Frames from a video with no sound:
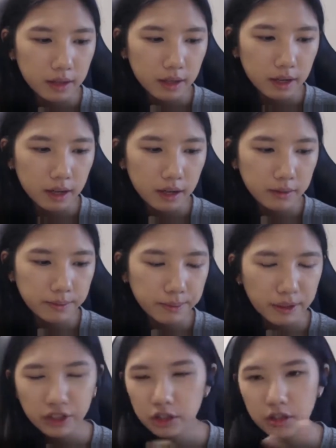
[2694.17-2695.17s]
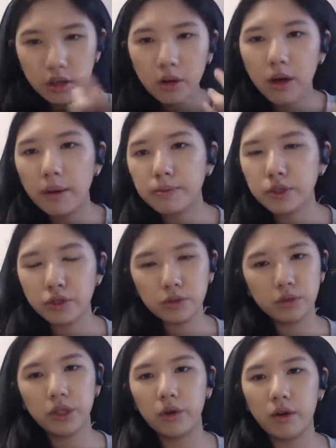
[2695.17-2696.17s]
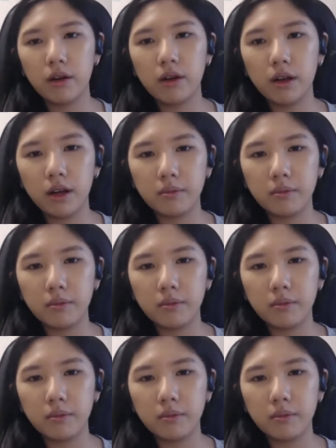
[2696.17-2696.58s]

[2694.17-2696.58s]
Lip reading: but just go up to your